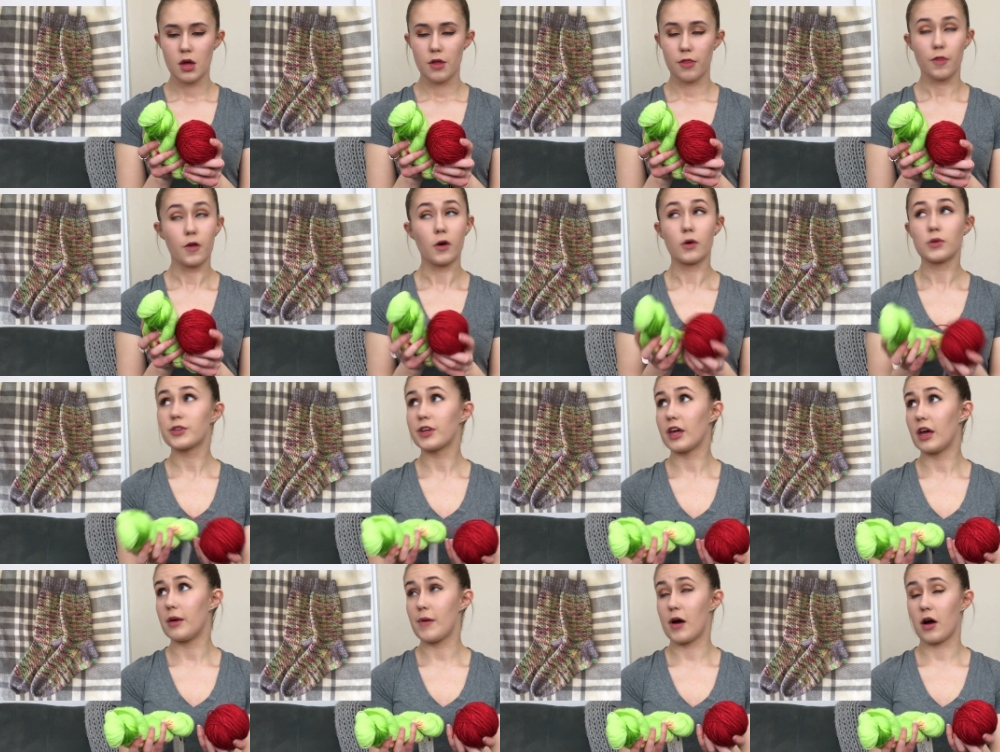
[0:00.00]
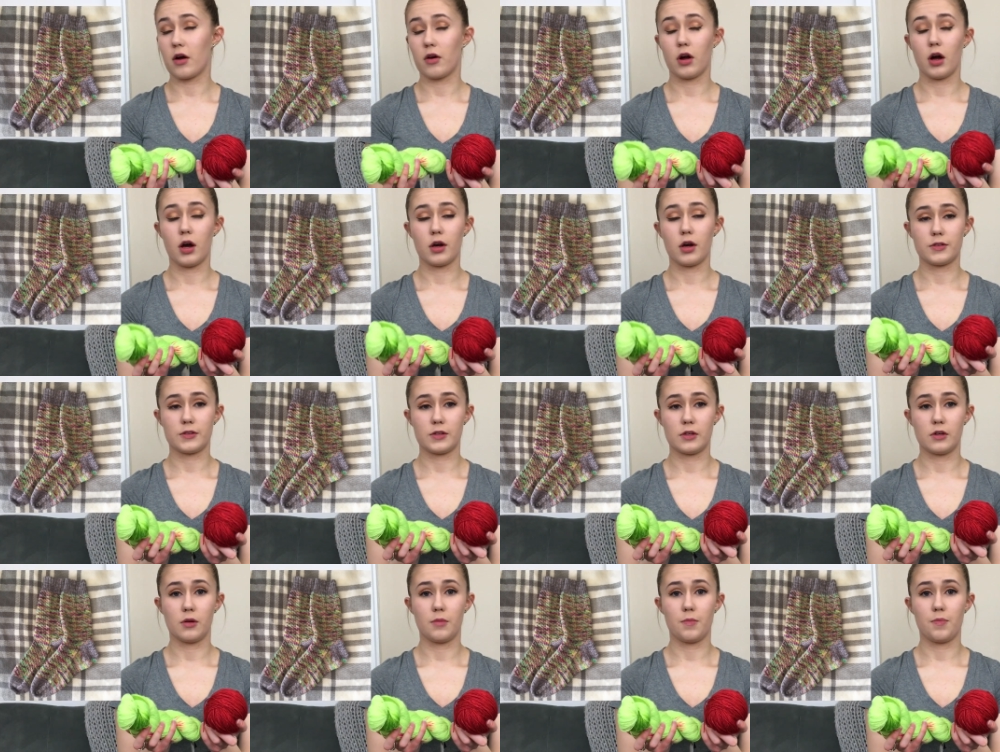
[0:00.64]
Those came out
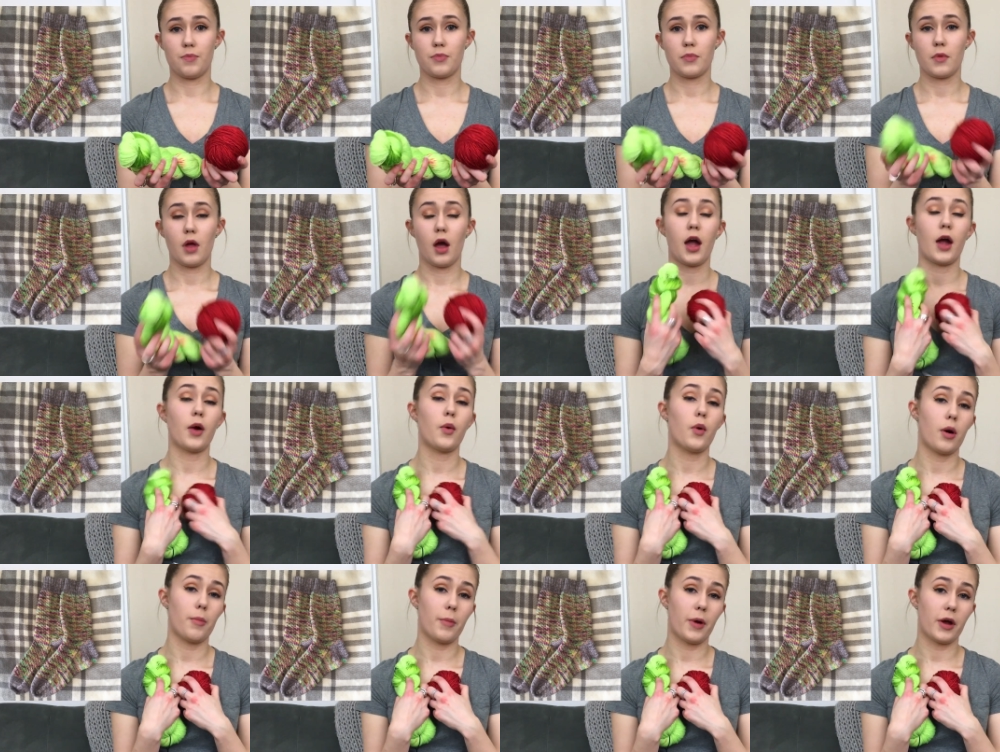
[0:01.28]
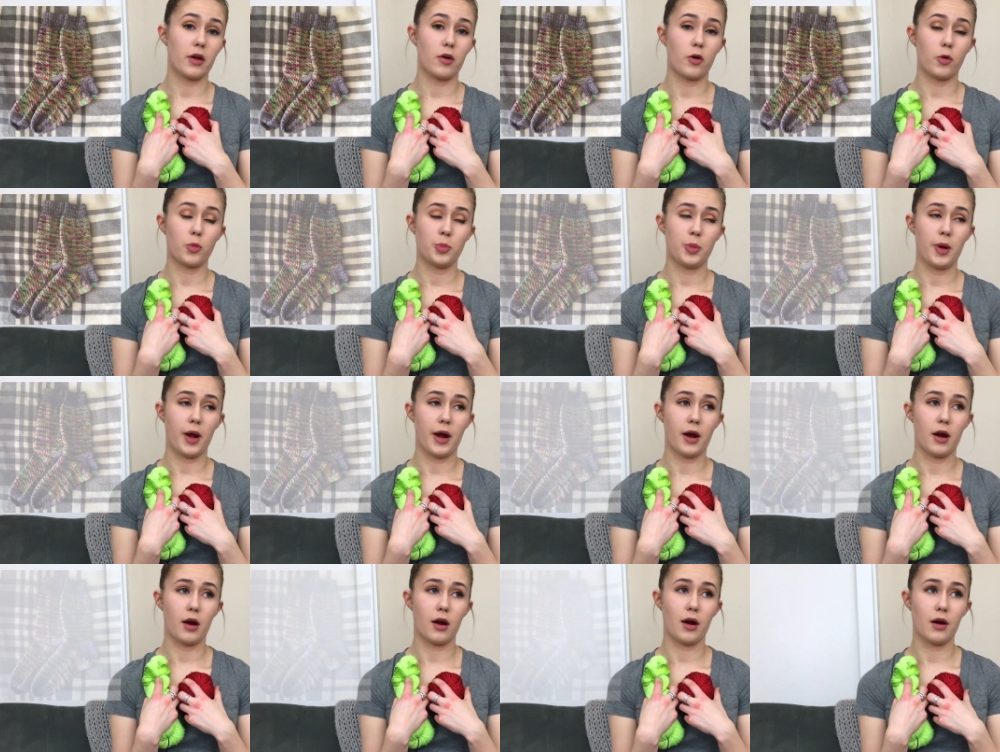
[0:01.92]
awesome. I want my own
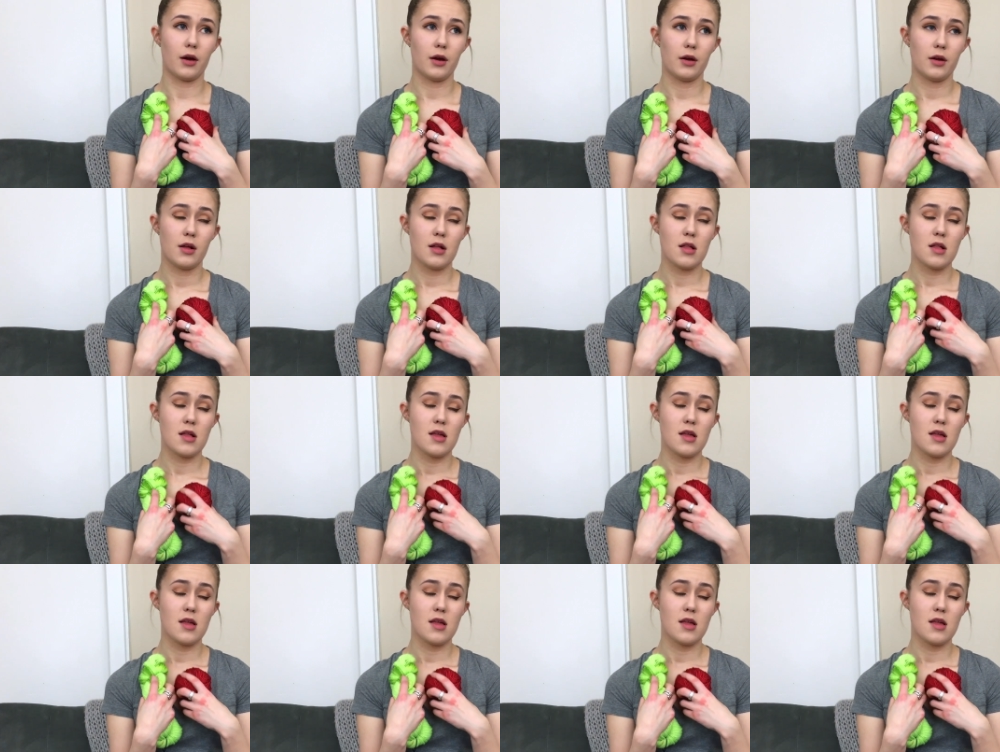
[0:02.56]
pair.